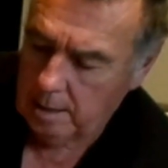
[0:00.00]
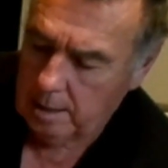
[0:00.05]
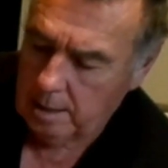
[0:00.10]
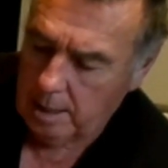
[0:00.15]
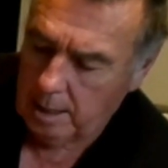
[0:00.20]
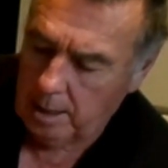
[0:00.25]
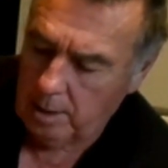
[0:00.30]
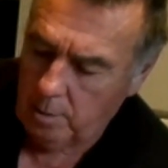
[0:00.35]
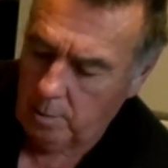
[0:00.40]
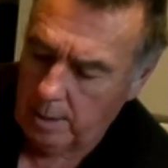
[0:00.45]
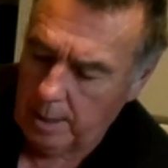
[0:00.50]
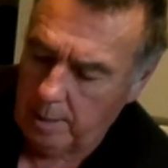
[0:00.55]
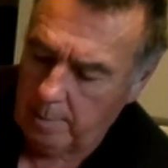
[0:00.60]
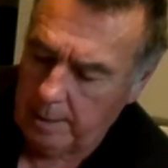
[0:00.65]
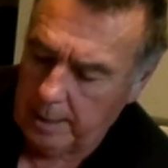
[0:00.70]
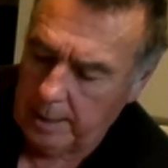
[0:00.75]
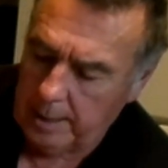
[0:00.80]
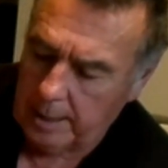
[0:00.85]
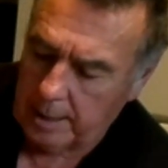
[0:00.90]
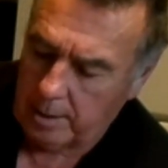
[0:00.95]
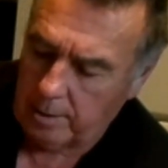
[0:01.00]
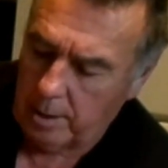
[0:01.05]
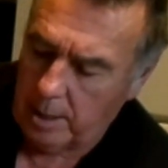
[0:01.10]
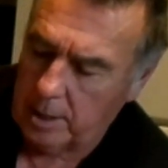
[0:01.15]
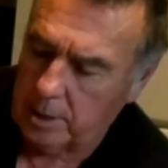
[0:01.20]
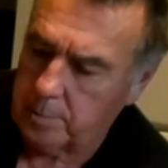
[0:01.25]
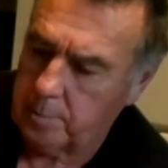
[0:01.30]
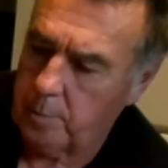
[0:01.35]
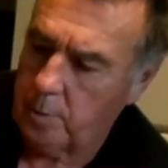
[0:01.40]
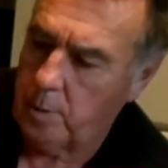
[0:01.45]
I know anybody that
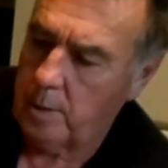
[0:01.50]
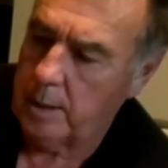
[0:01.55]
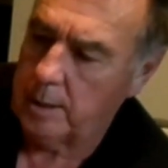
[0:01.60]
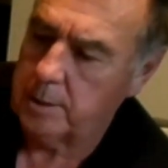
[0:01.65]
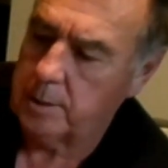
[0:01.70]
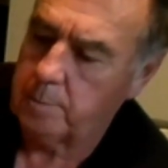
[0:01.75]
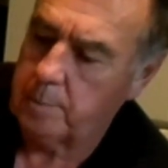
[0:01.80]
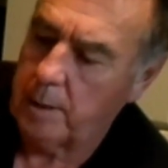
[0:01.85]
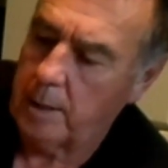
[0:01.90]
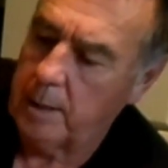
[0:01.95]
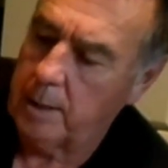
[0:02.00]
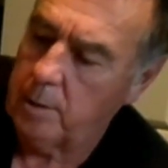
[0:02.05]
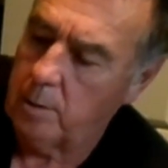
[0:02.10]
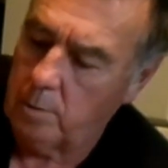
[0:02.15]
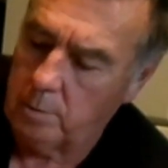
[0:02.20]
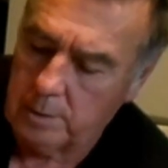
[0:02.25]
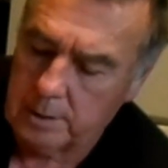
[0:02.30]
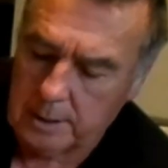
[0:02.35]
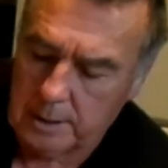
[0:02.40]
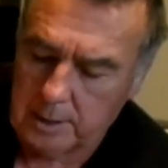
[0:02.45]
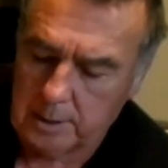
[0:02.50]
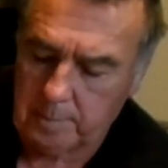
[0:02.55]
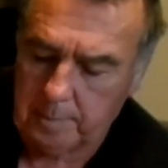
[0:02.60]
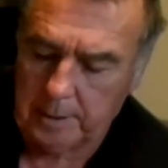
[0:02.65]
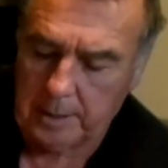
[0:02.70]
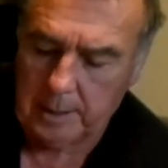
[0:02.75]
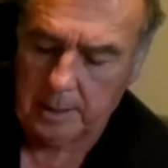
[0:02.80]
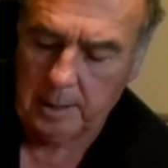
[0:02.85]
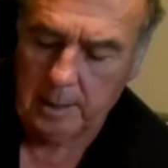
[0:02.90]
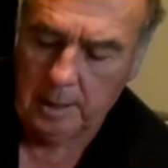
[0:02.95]
crossbow hunts probably knows this,
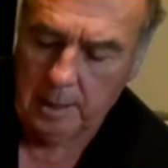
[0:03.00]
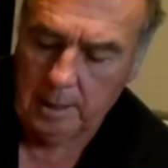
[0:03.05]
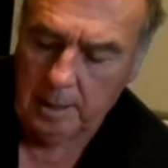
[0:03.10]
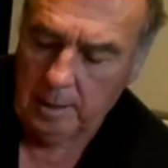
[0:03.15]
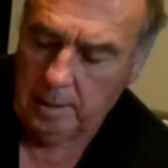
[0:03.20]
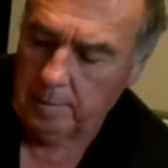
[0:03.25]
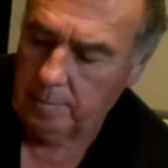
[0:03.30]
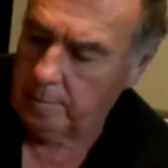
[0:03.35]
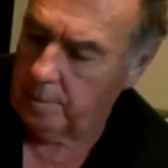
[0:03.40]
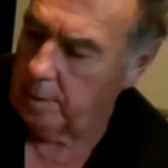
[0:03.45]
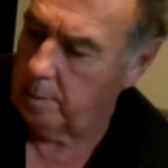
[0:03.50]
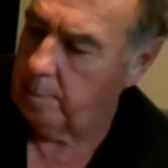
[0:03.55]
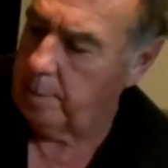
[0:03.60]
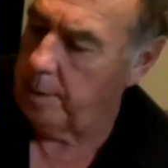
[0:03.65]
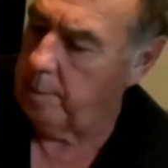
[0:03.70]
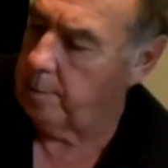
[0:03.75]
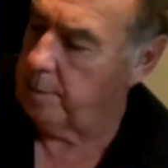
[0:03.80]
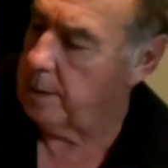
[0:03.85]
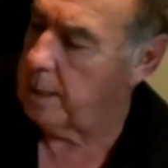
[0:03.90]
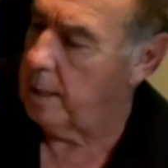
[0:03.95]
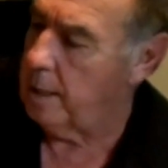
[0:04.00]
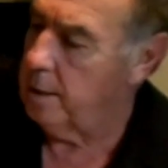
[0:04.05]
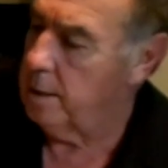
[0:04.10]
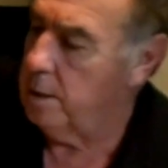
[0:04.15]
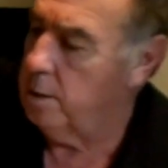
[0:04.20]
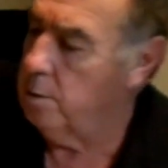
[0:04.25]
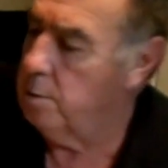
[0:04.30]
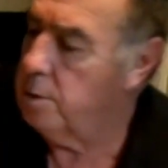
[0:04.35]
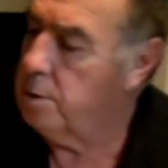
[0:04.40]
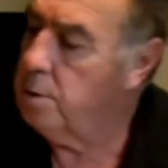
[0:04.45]
but for the people that are
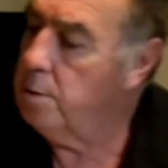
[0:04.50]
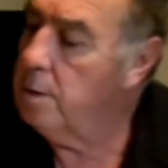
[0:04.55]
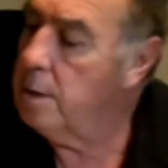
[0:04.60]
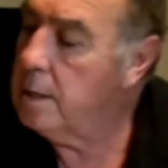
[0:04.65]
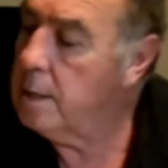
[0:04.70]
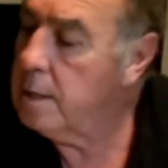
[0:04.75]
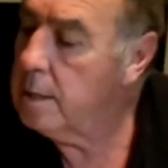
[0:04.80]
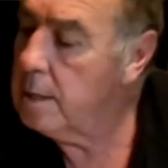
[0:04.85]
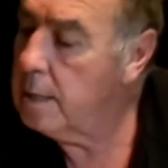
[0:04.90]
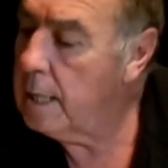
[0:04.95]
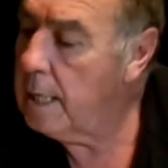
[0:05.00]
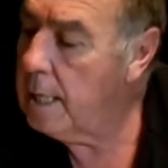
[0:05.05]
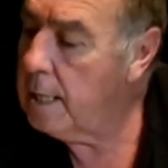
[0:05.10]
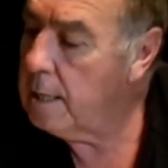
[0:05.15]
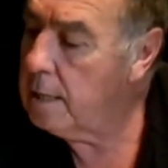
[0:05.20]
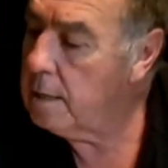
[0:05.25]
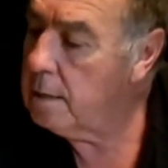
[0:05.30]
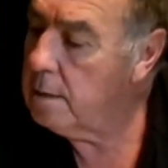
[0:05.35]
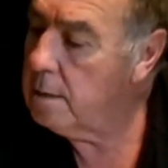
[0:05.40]
new to it and that,